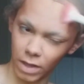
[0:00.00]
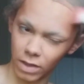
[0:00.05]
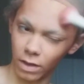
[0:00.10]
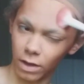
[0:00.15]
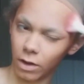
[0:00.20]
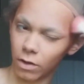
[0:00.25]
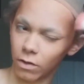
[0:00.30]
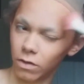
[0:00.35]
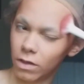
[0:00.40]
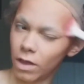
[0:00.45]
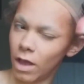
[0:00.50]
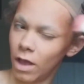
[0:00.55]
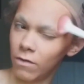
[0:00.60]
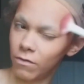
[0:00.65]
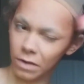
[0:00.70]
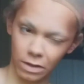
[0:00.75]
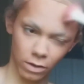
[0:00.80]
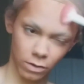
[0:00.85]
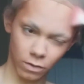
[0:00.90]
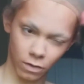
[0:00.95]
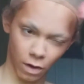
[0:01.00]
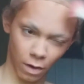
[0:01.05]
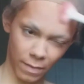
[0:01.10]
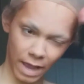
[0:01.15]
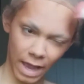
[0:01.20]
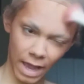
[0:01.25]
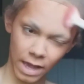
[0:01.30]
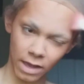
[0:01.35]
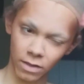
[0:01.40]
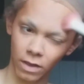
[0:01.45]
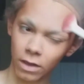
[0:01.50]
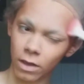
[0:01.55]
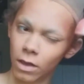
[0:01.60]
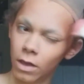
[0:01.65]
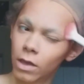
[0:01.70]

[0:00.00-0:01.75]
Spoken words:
We're missing our stuff, we lose our bags.